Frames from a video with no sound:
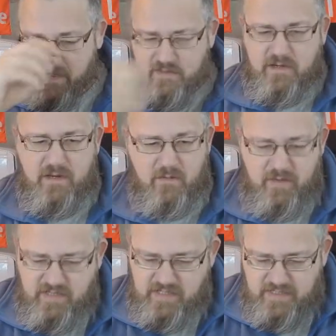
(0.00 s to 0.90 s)
So now we
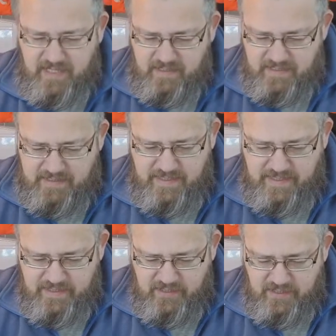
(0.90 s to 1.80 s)
just take these
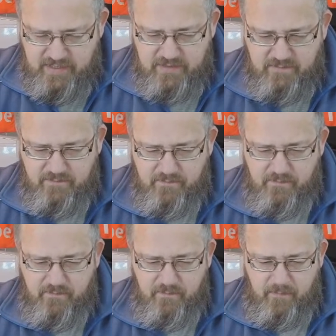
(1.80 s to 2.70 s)
linkages
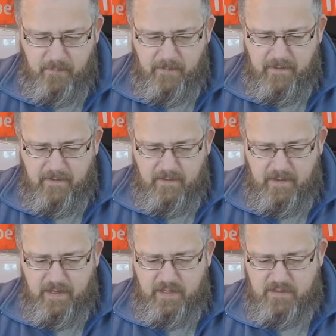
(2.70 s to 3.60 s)

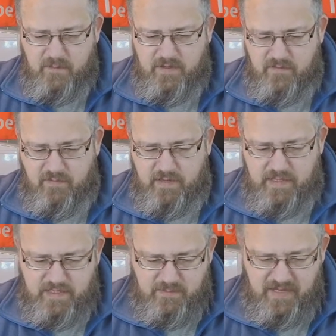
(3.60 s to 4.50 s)
and we thread
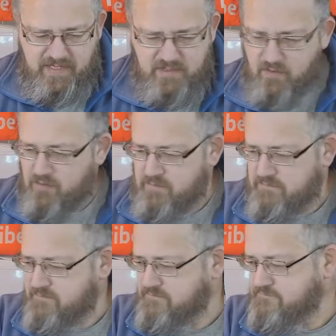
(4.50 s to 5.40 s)
this piece on,
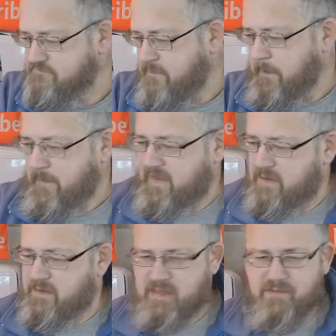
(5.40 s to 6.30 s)

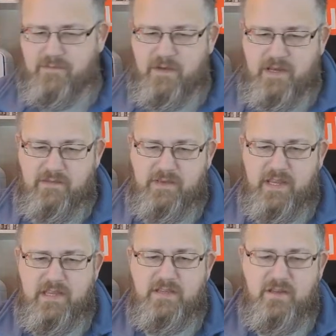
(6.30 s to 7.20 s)
and if
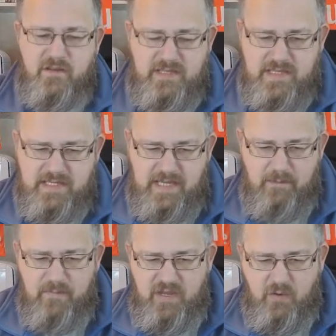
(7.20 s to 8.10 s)
need to, because these
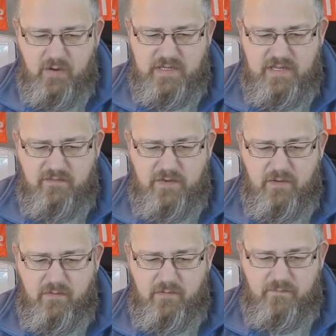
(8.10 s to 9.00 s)
can be quite
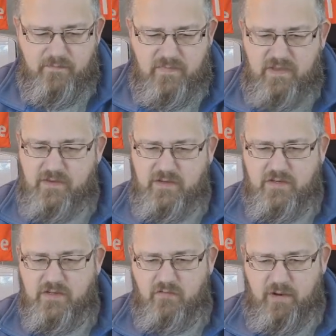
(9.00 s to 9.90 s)
difficult, if you
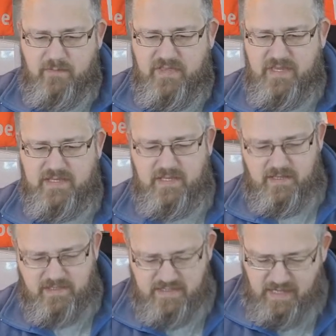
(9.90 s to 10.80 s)
just grip this in
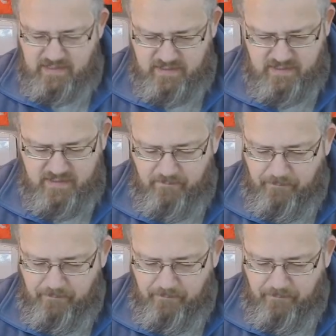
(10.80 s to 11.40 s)
the center